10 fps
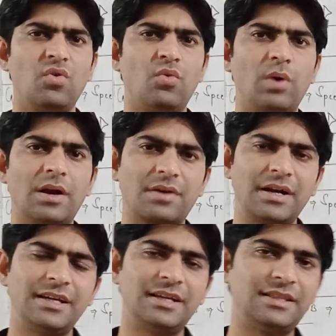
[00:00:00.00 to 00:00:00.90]
while
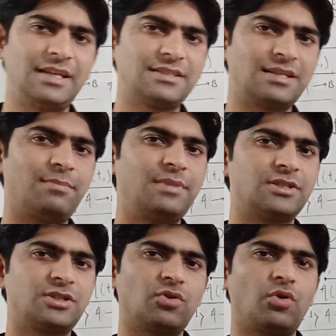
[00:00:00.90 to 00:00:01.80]
writing in the
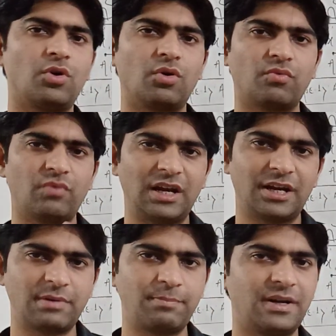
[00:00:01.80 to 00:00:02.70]
examination or while
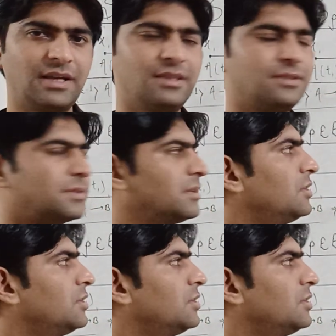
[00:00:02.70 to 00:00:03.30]
remembering this.